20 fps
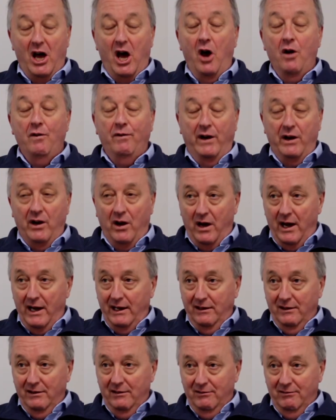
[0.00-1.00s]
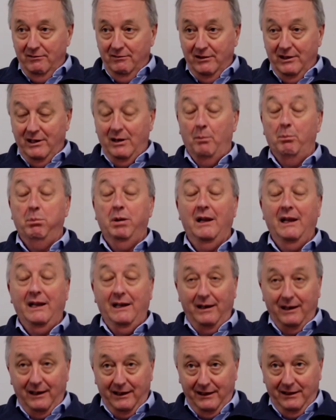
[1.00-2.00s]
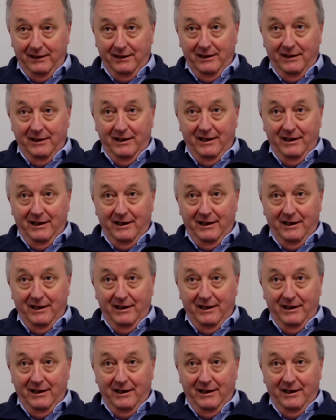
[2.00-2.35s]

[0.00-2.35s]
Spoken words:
Overnight, completely,